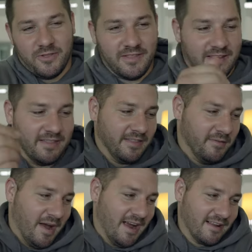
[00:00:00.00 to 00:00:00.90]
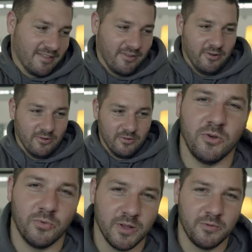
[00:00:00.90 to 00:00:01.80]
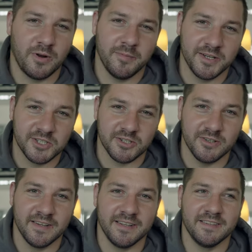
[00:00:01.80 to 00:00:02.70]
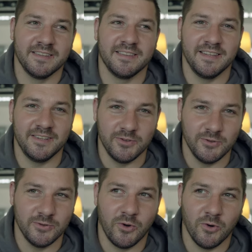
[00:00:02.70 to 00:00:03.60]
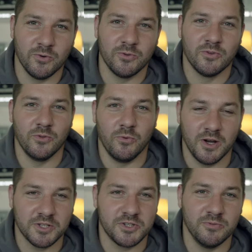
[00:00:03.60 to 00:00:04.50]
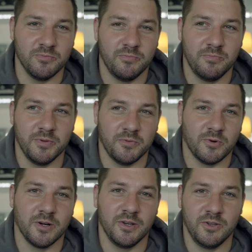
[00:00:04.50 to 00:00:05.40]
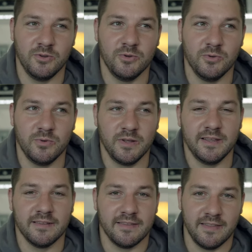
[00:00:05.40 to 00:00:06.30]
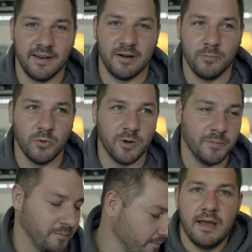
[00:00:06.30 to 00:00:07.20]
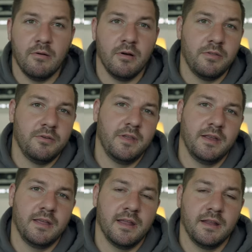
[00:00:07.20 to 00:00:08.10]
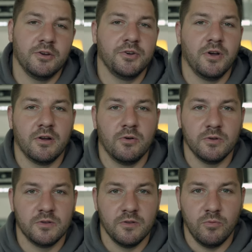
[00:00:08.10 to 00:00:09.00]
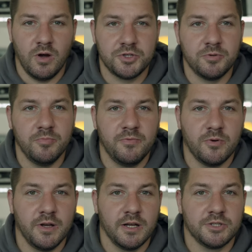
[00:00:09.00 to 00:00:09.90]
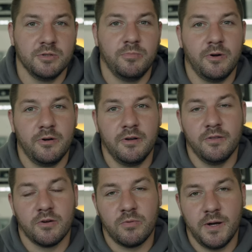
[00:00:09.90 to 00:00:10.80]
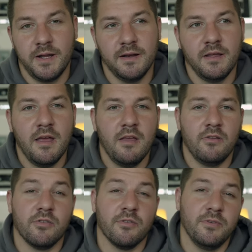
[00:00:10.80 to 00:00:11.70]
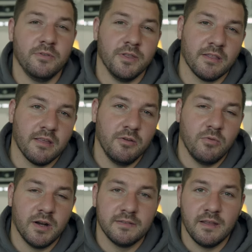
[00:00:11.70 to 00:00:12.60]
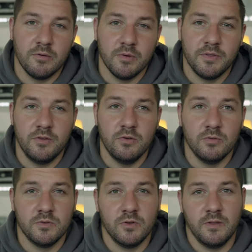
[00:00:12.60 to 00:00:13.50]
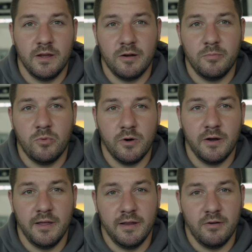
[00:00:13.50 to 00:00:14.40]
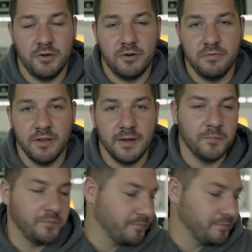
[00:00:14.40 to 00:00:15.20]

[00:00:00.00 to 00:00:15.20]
seats in the back. So you really want to make sure that they do go to the washroom before you get to the airport. Now, other than getting your dog going to the washroom before you actually put her in the crate, there's a few things that you want to take with you to the airport and on your flight.